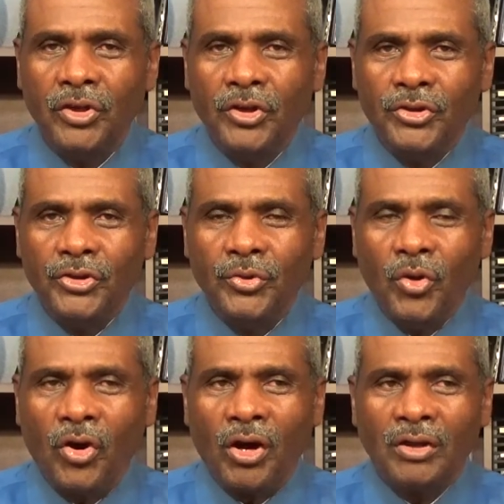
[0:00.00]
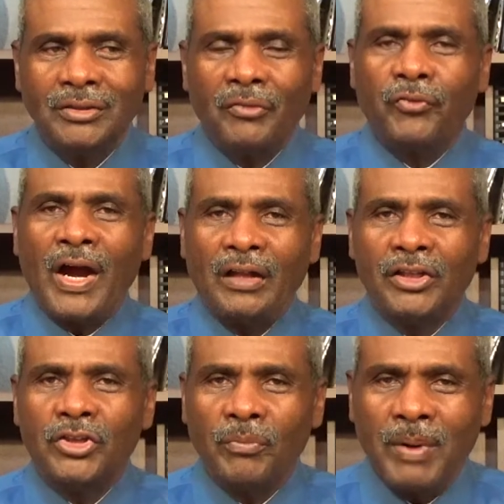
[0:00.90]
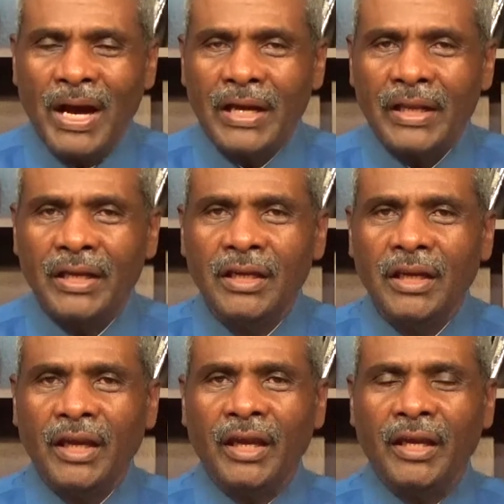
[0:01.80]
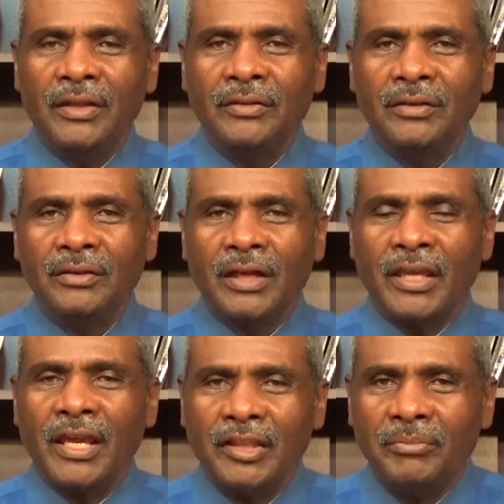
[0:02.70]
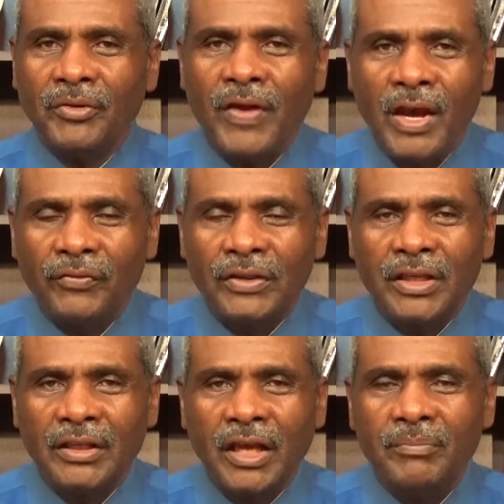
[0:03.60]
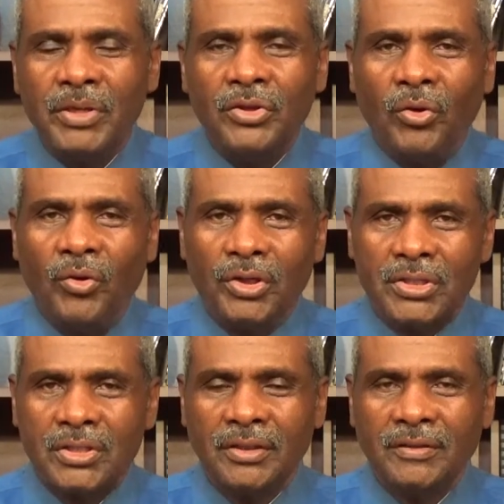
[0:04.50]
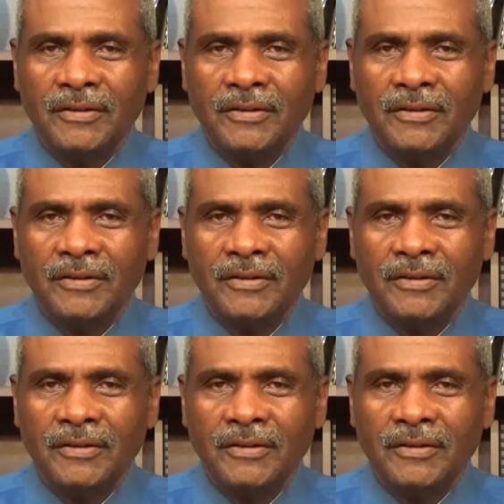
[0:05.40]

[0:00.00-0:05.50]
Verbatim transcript: you are defiling your body and the kingdom of heaven cannot be yours.